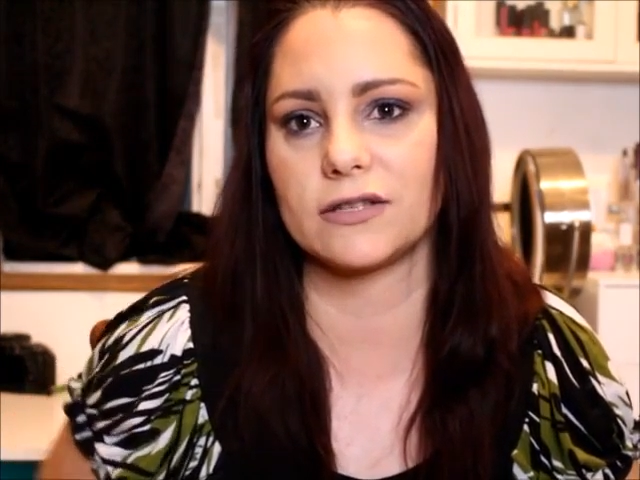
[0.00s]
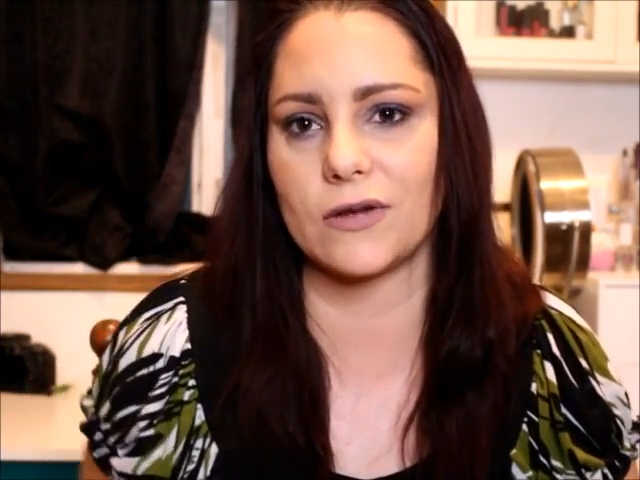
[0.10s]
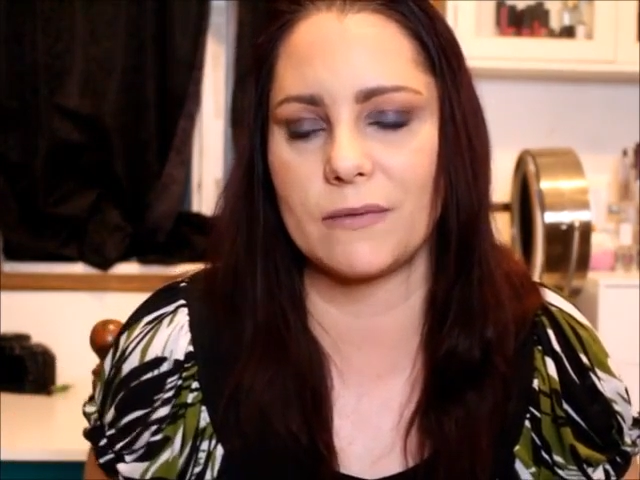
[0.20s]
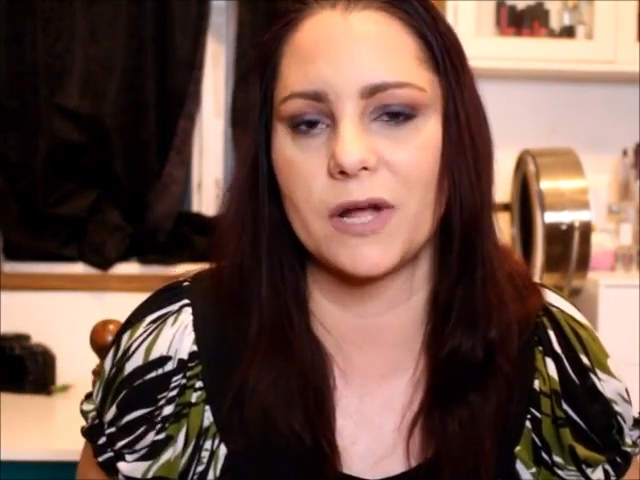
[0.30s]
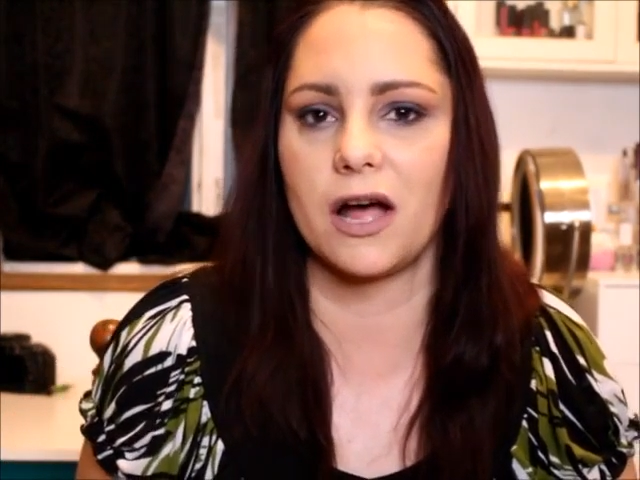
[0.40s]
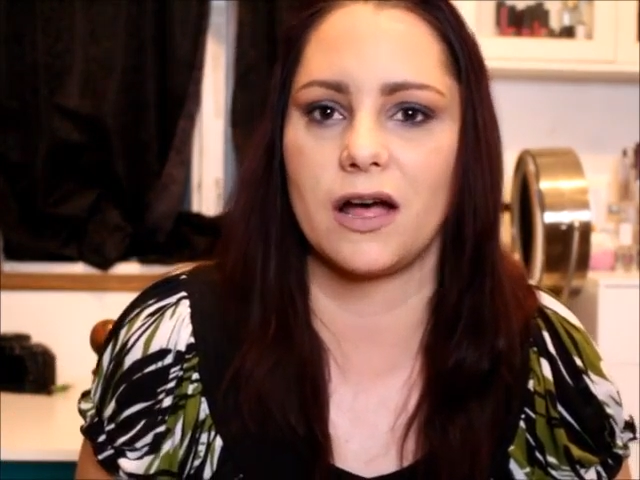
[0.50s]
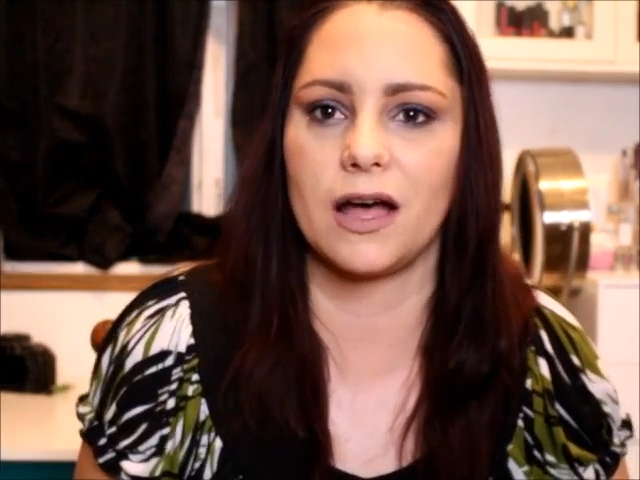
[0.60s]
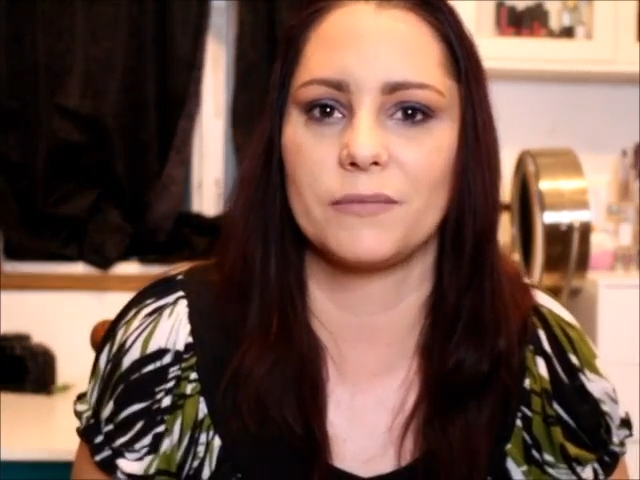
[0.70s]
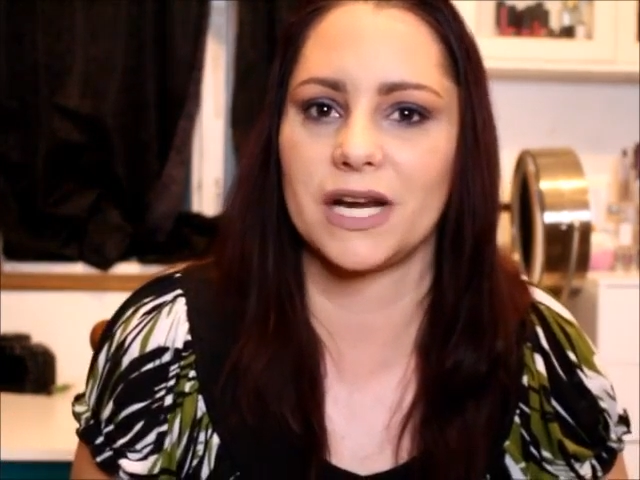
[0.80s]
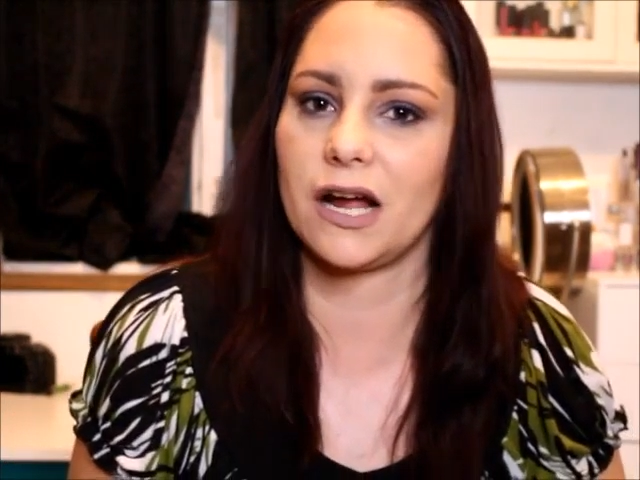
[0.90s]
so I'm
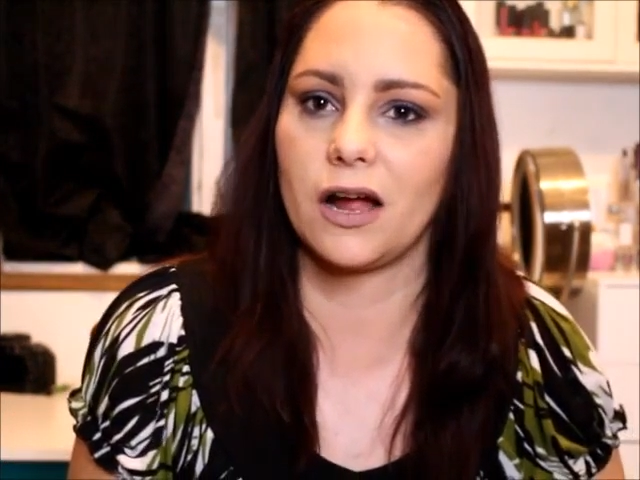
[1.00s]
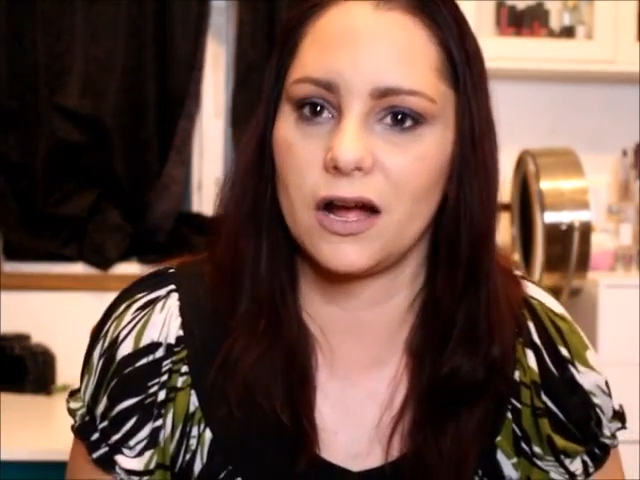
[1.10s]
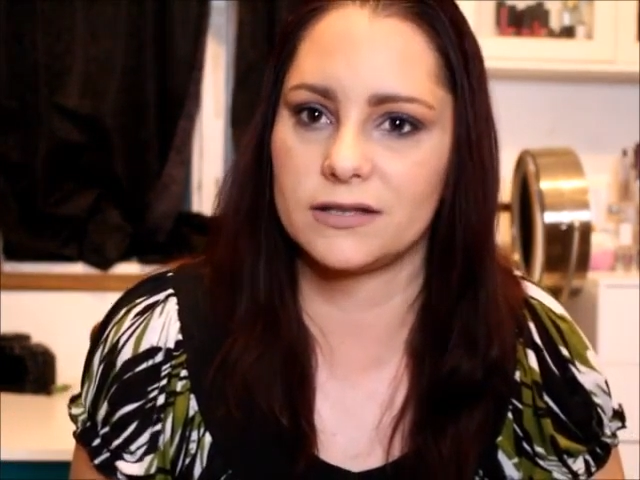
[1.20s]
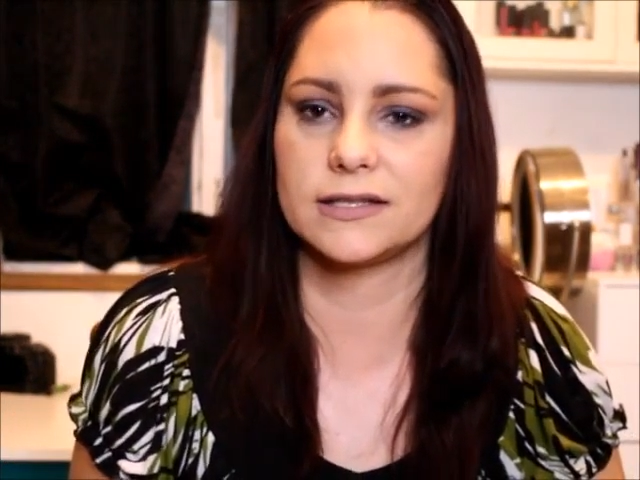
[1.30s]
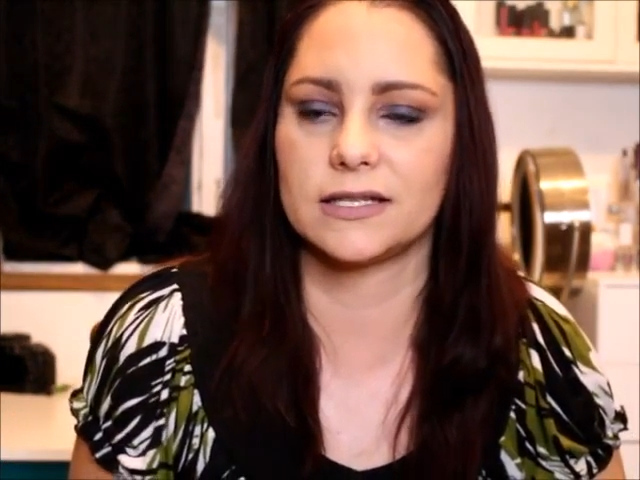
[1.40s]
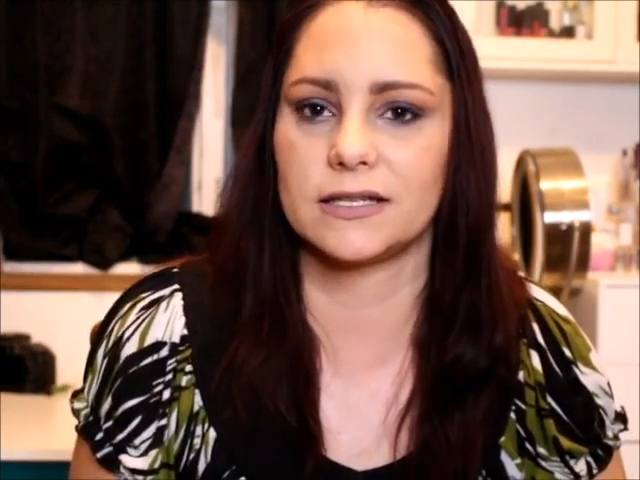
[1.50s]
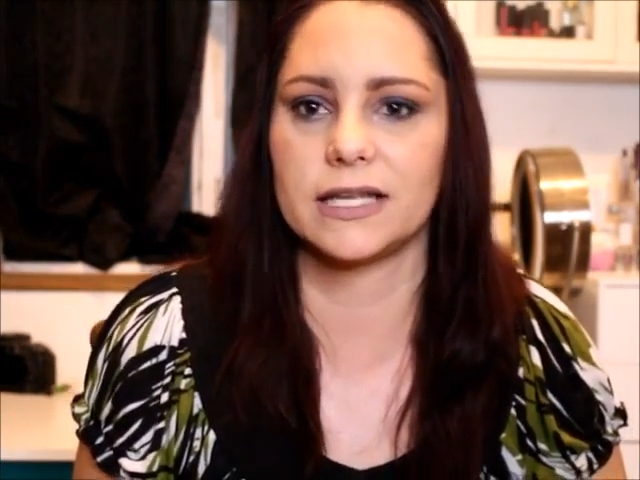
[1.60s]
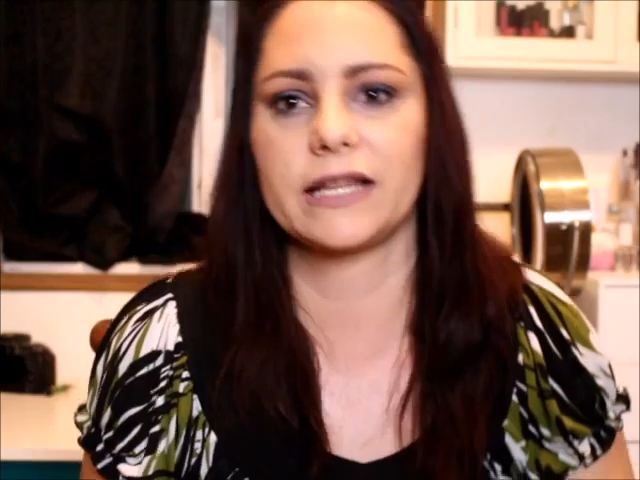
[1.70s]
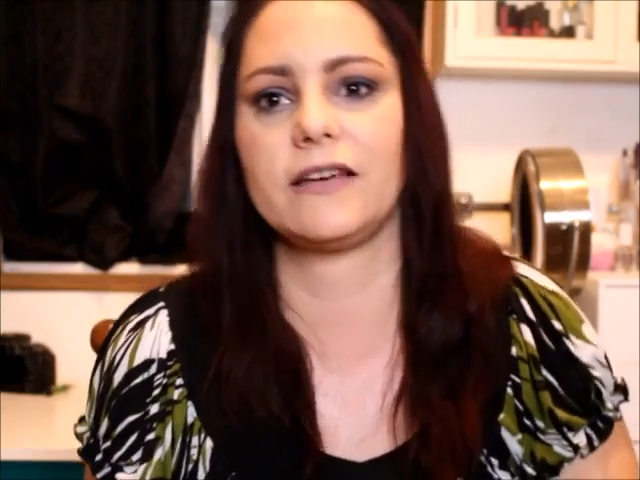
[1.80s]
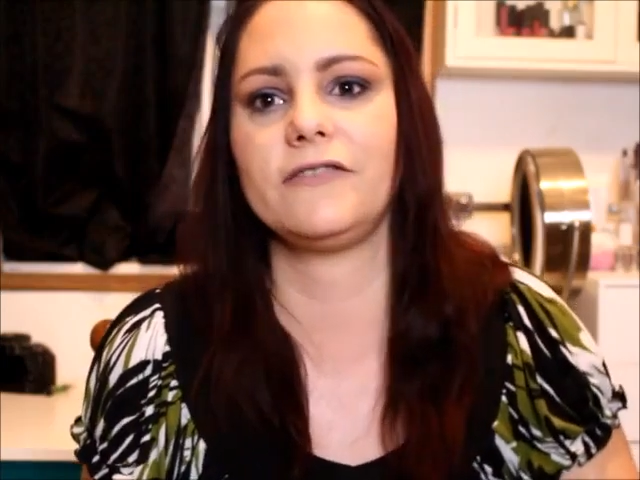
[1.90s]
gonna
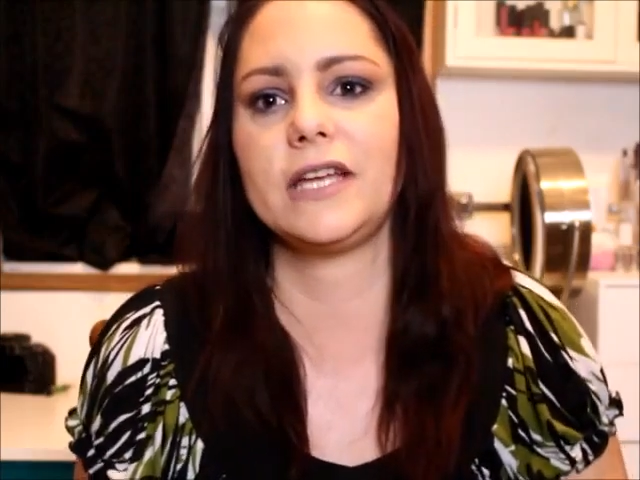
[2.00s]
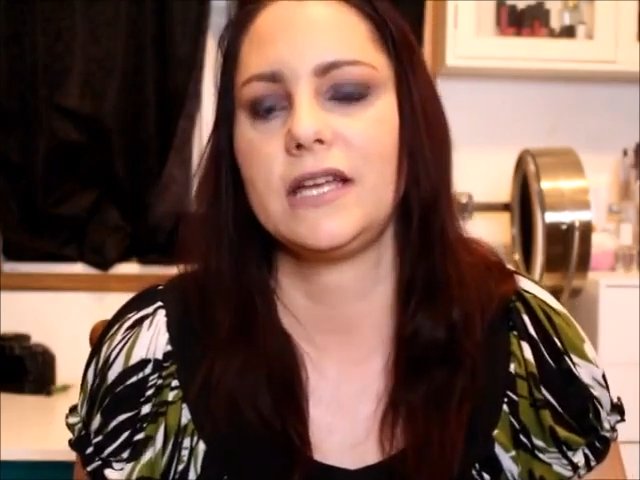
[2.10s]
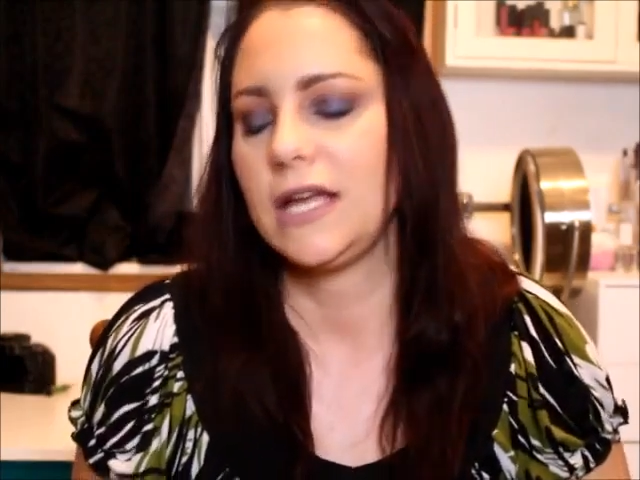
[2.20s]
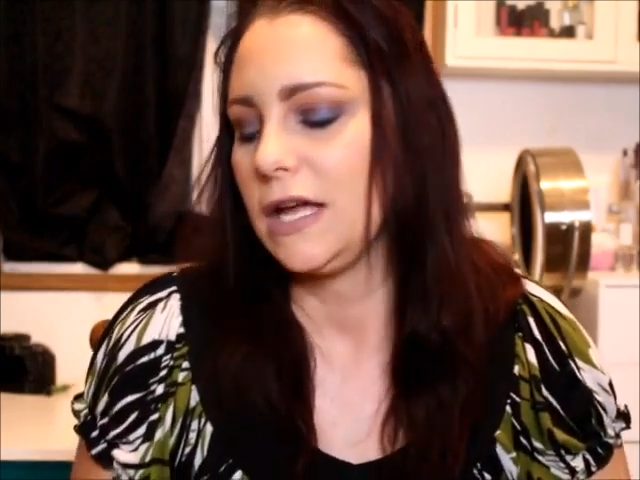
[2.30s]
constantly love it.